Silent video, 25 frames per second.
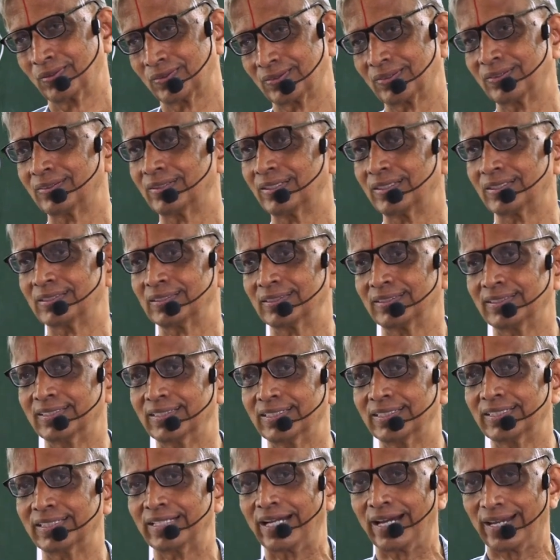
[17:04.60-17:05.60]
So that's
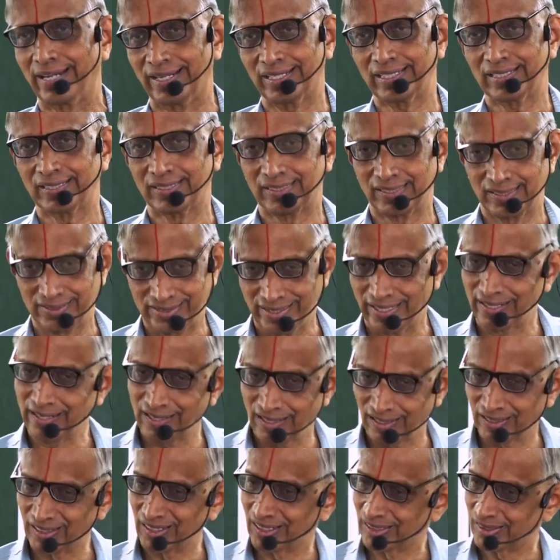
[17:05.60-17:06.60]
the correct
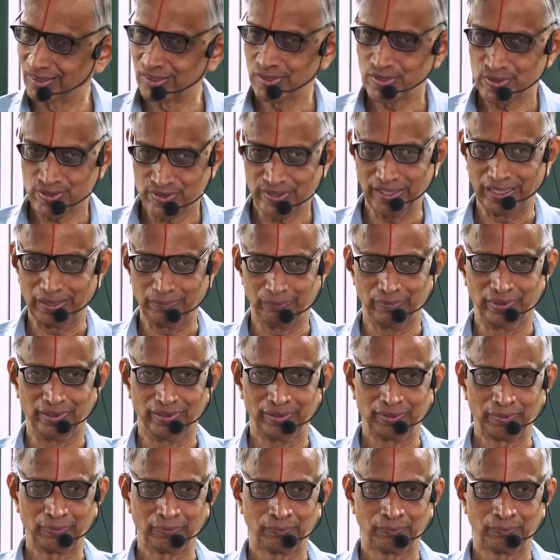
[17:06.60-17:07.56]
general statement.